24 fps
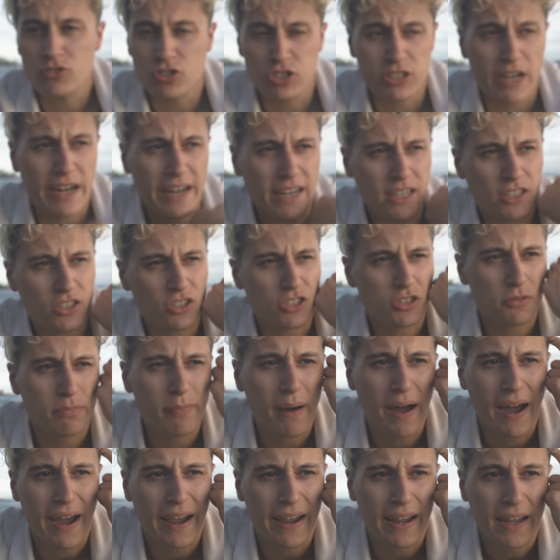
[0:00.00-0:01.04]
changed
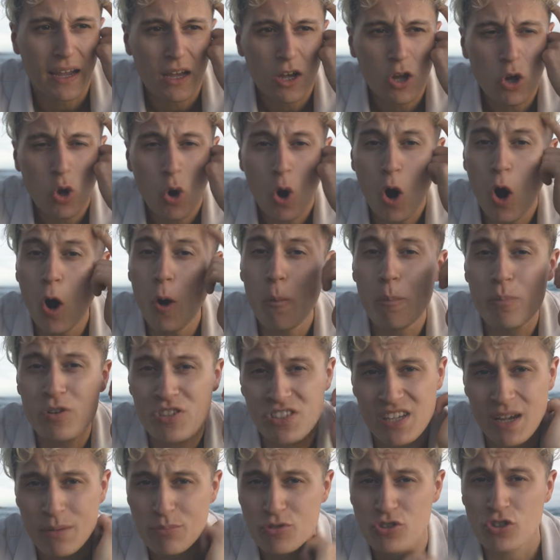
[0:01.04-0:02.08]
my whole
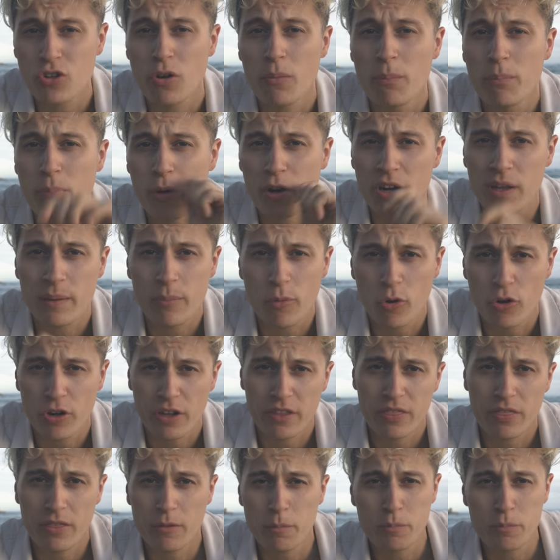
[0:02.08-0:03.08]
perception on bodyboarding,